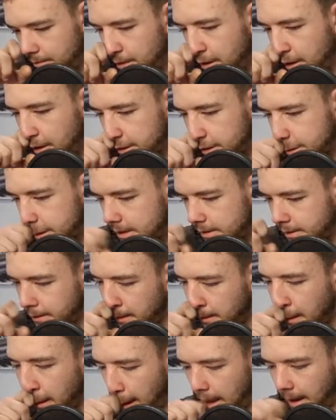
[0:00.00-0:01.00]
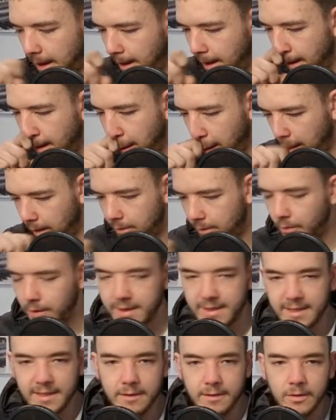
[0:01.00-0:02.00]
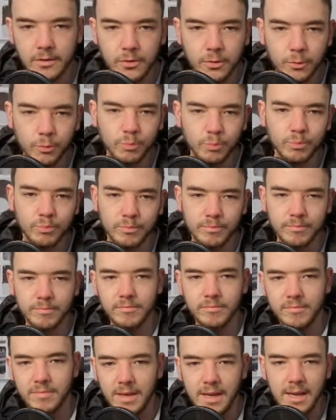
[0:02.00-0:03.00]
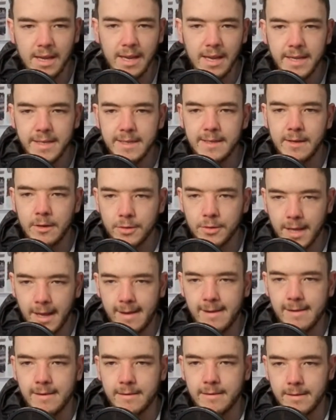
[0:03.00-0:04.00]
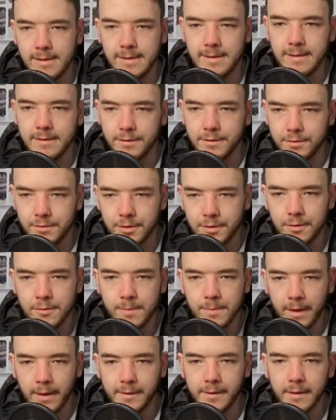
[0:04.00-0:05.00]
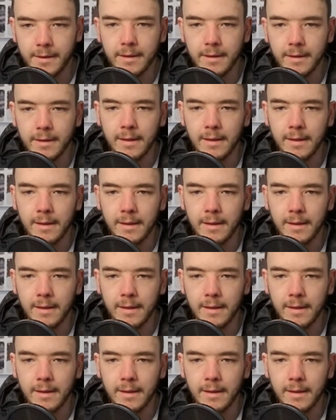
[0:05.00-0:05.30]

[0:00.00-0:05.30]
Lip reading: But what he did do, he did okay. He didn't do too bad.